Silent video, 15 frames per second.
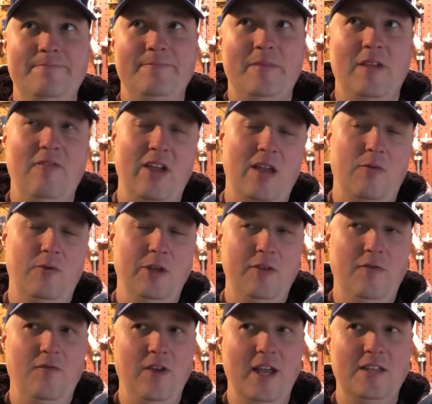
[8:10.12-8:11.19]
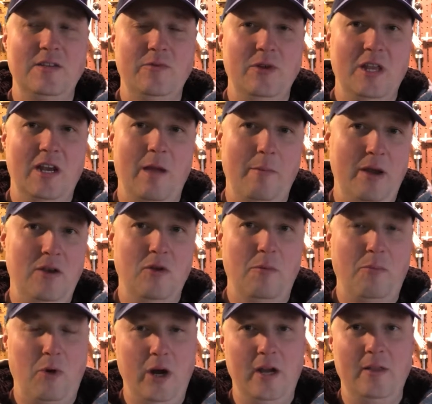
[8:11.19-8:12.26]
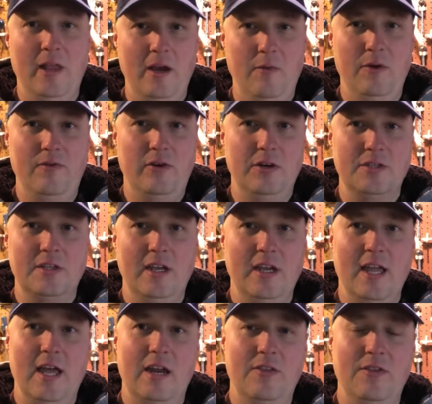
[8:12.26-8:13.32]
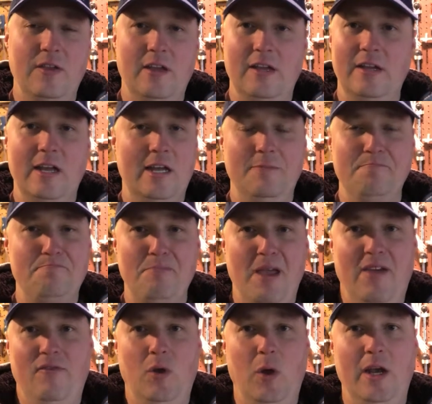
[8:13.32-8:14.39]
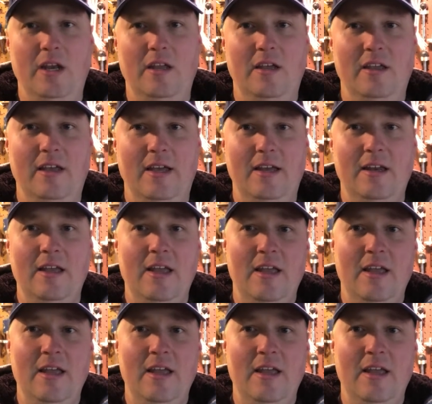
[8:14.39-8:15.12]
if I get really fancy with it, I might do a brake light, reverse light kind of thing. I have no idea yet.